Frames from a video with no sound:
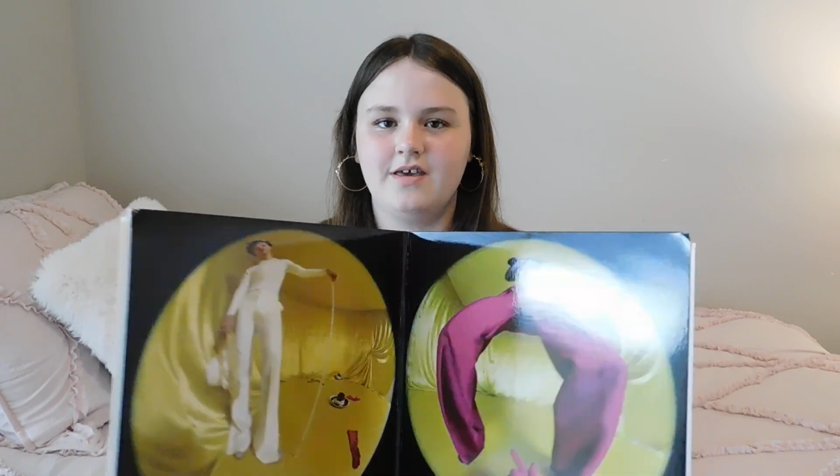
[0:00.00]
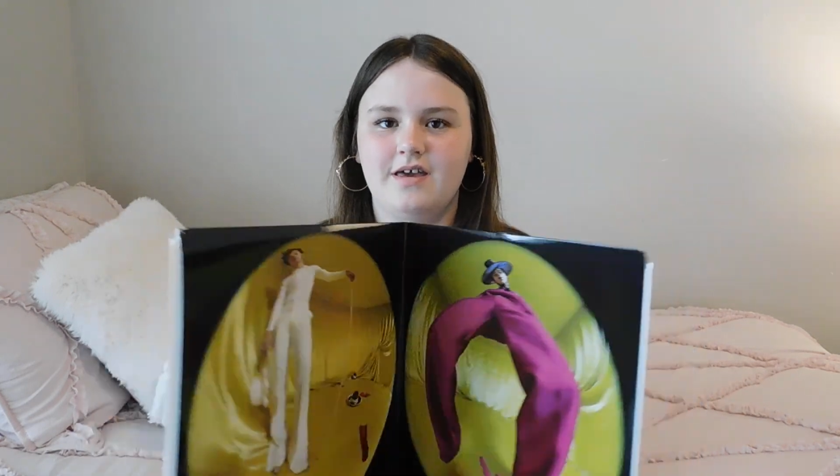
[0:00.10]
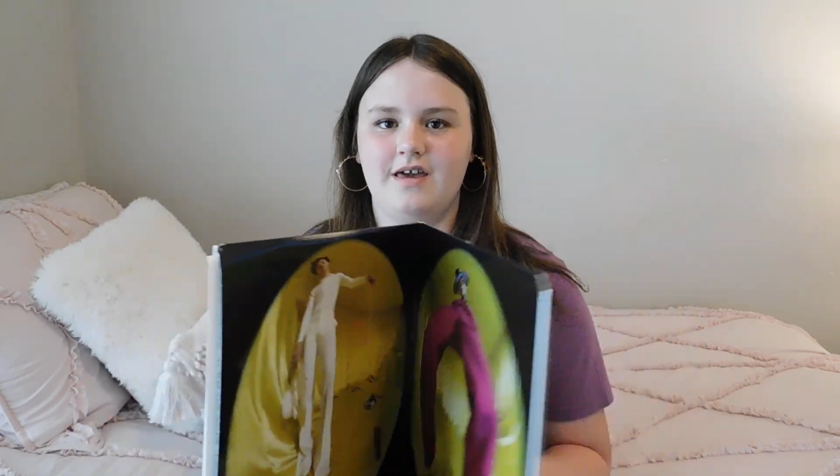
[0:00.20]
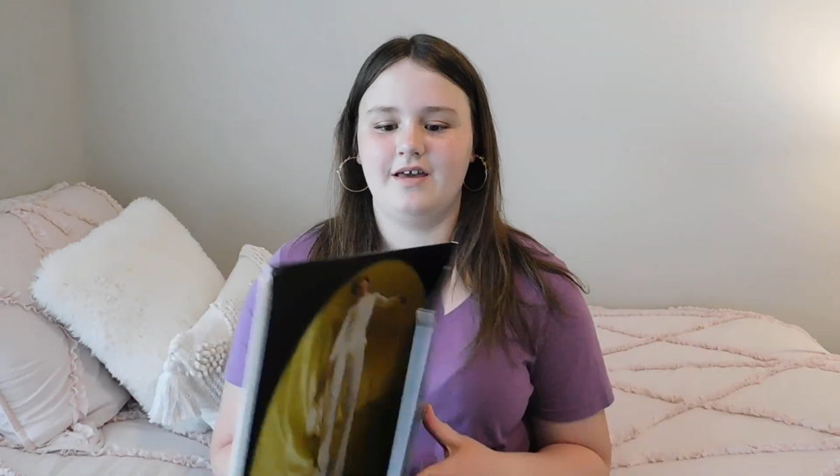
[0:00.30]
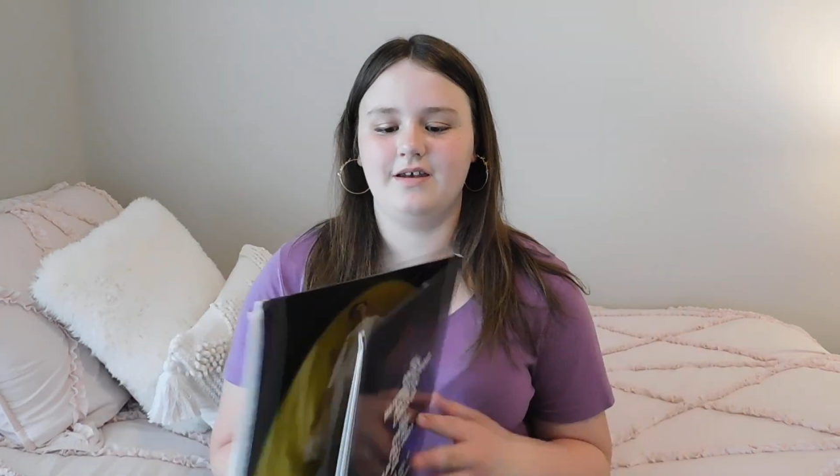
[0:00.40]

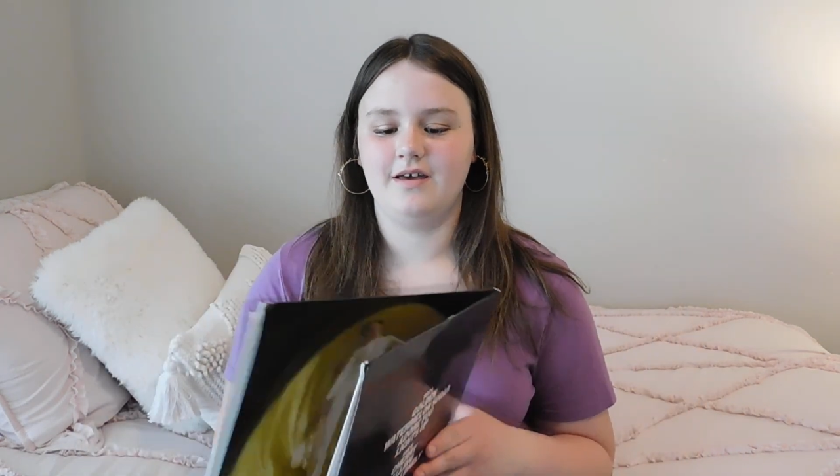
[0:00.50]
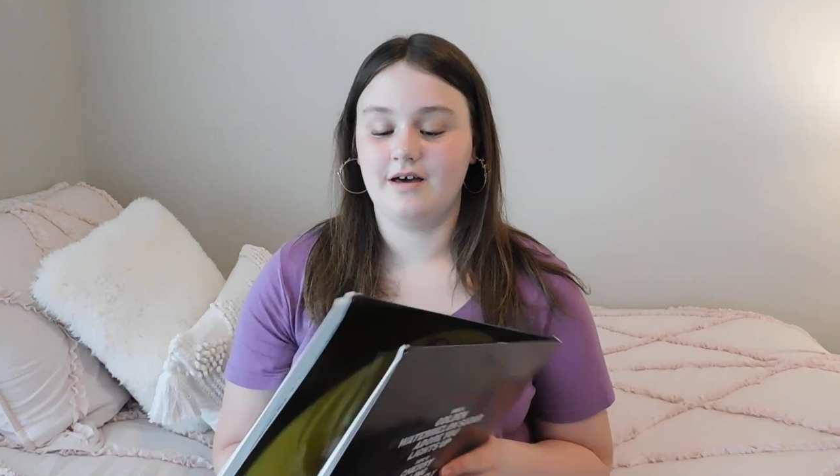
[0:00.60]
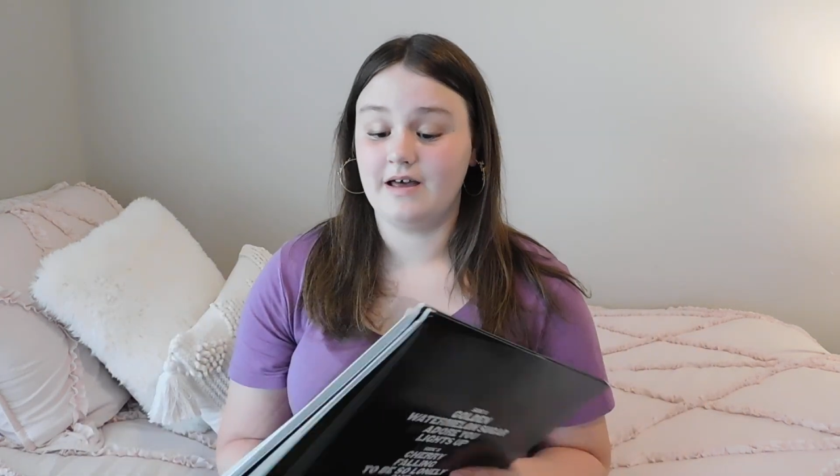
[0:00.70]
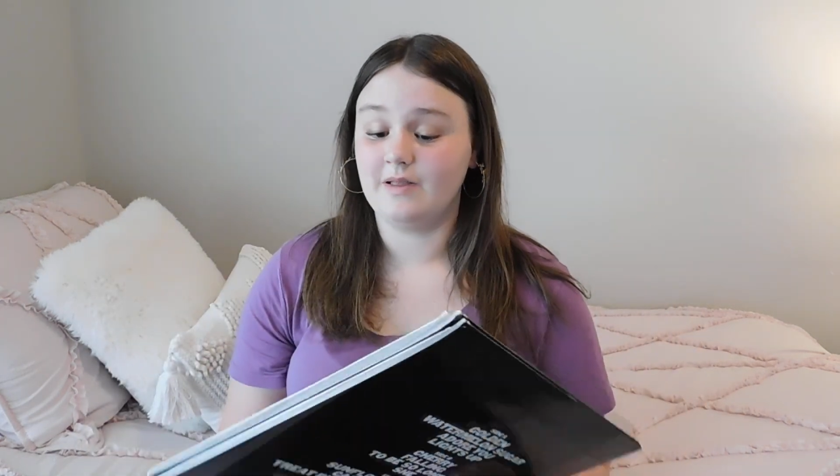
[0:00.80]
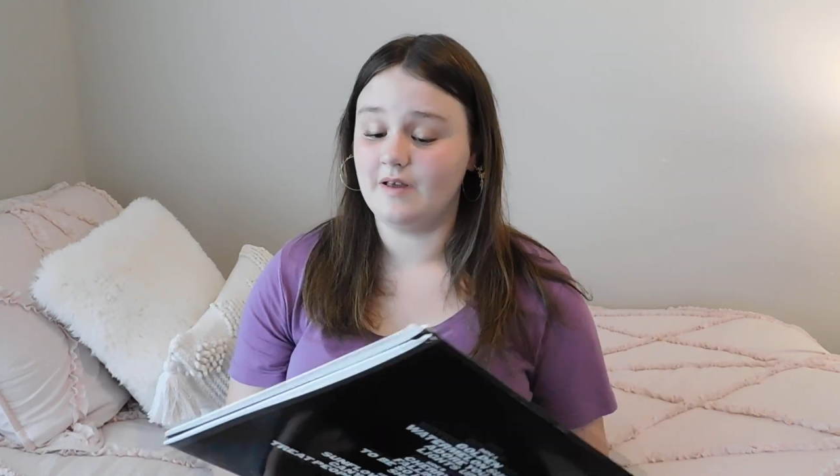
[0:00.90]
and
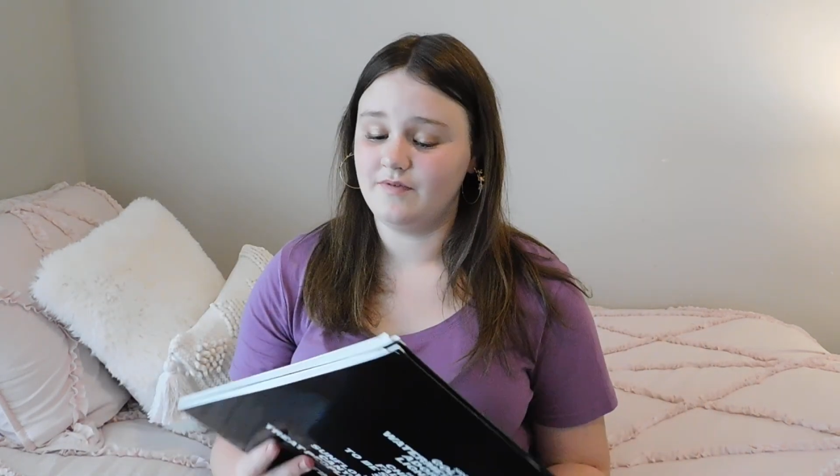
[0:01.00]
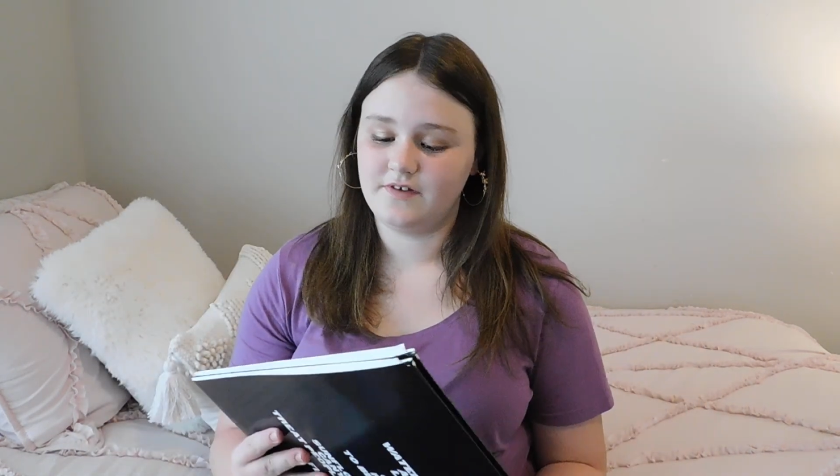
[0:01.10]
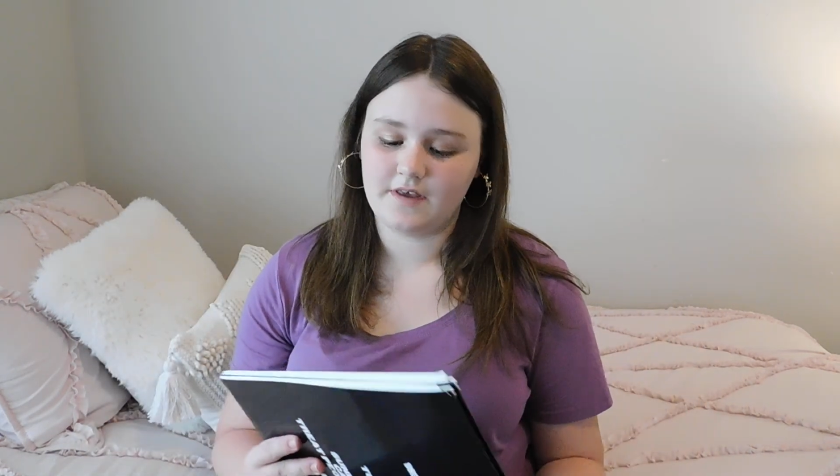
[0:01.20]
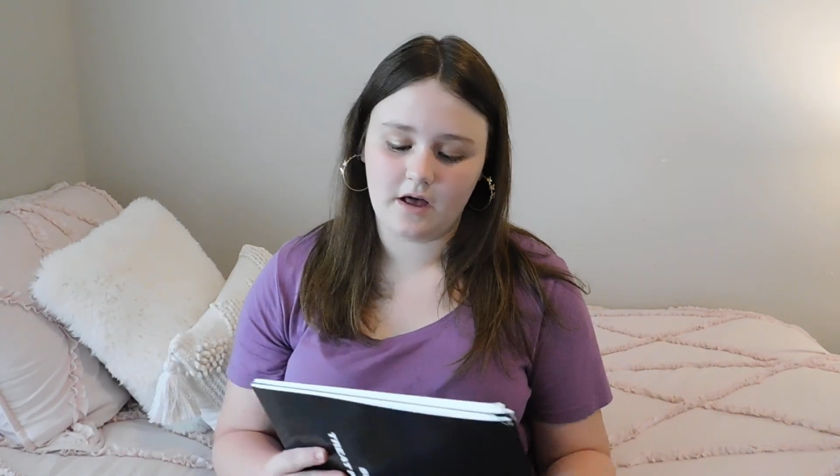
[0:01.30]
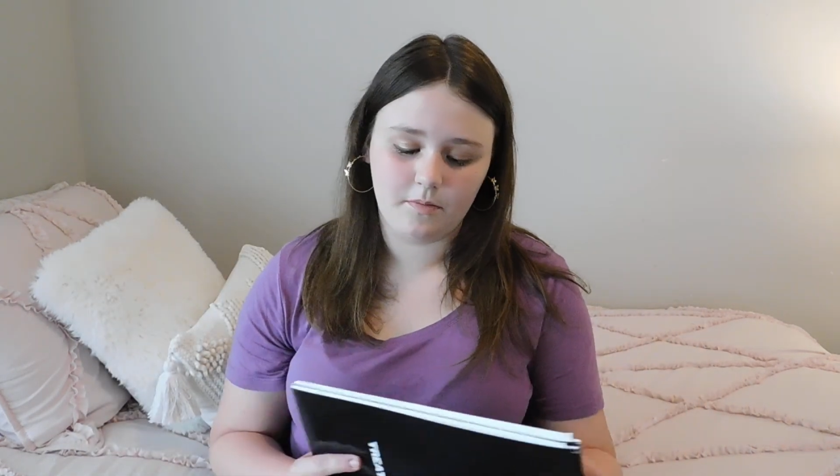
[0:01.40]
I love
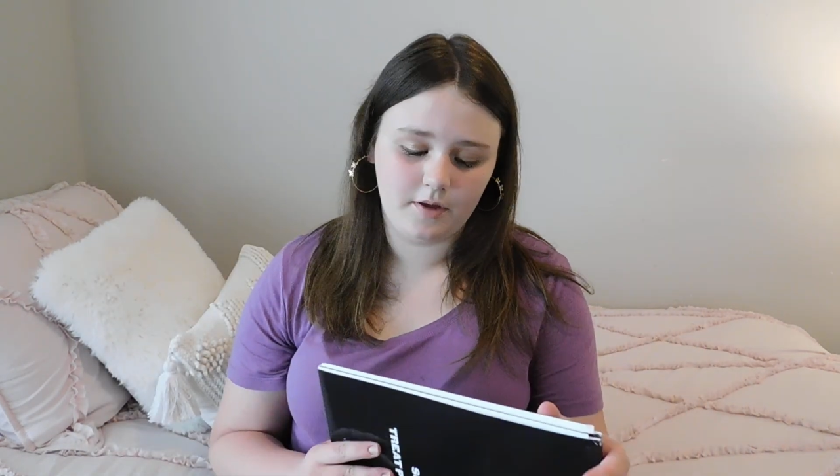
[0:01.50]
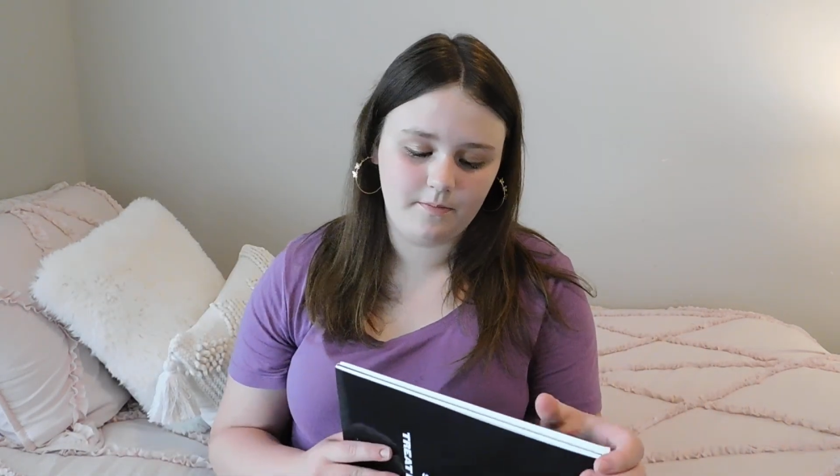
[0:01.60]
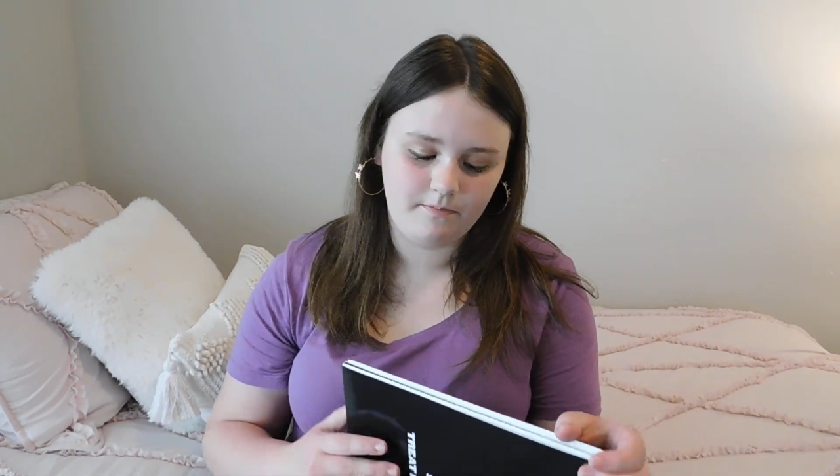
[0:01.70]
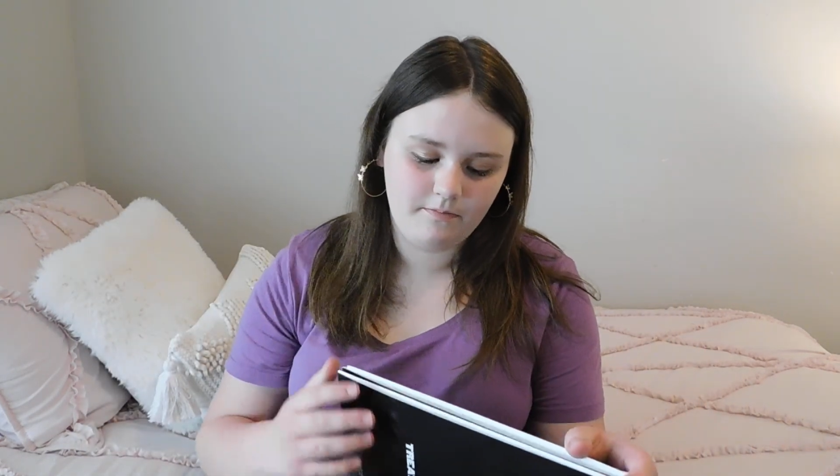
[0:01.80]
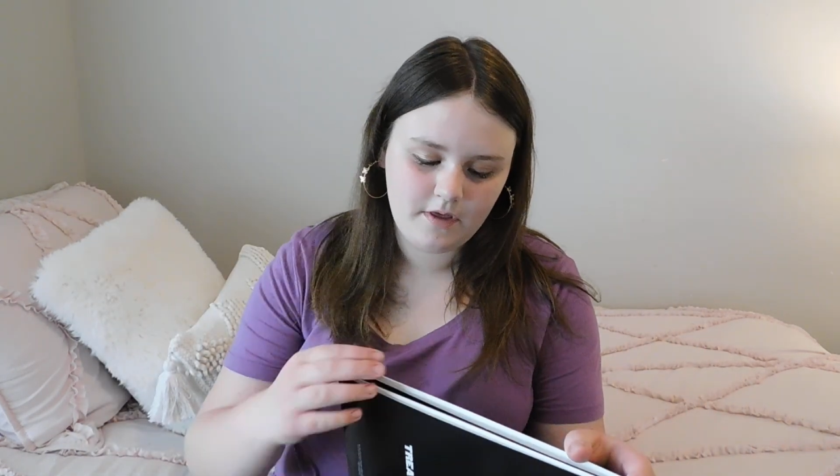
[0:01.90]
this
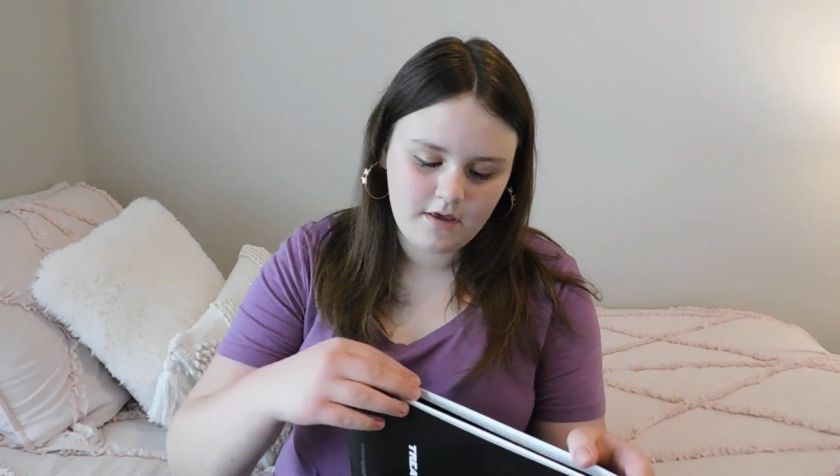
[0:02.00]
album.